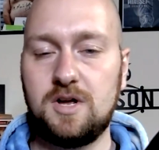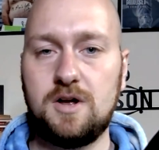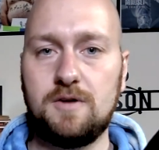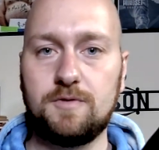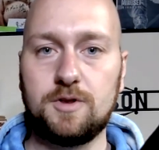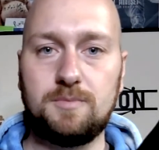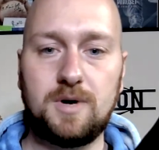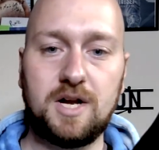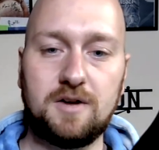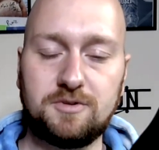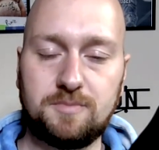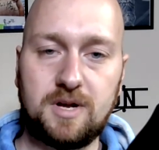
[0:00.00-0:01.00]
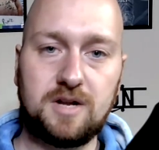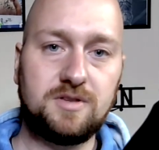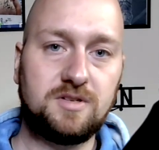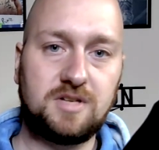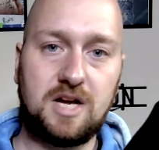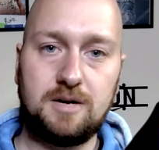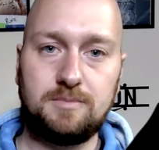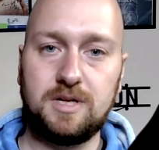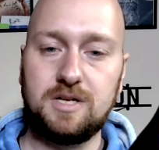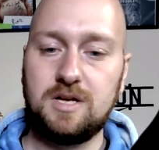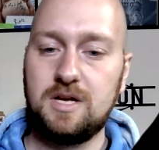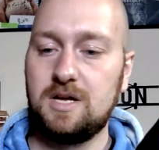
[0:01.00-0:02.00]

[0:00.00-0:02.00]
For the money I've spent on this tablet,